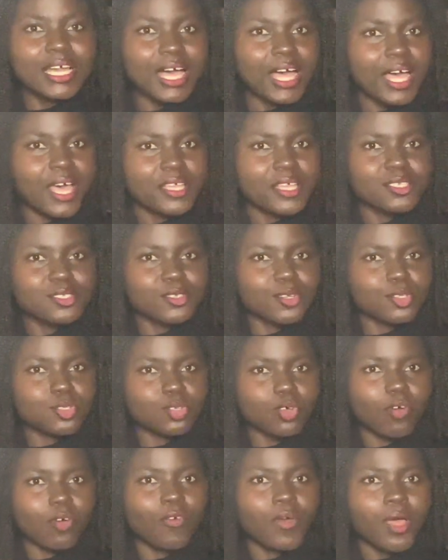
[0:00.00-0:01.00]
kind, sort
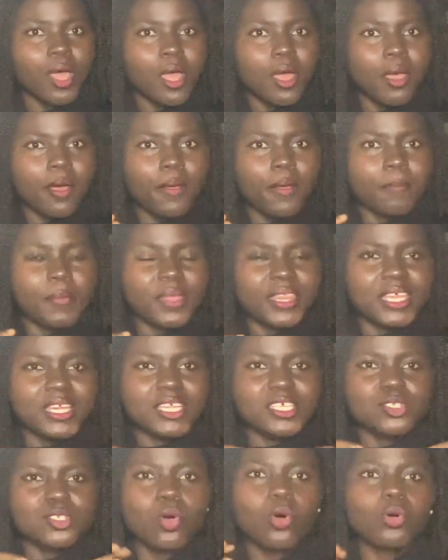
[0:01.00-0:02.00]
of, but then
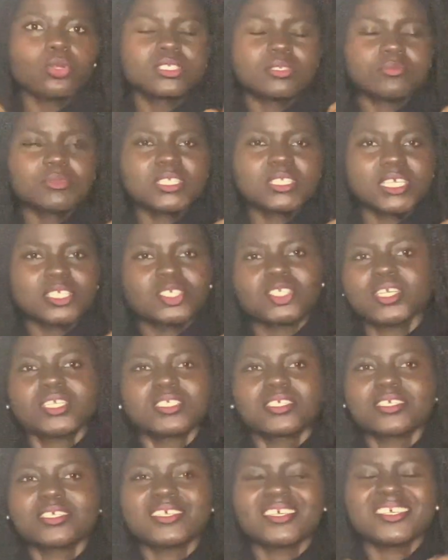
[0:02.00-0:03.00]
his whole demeanor changes.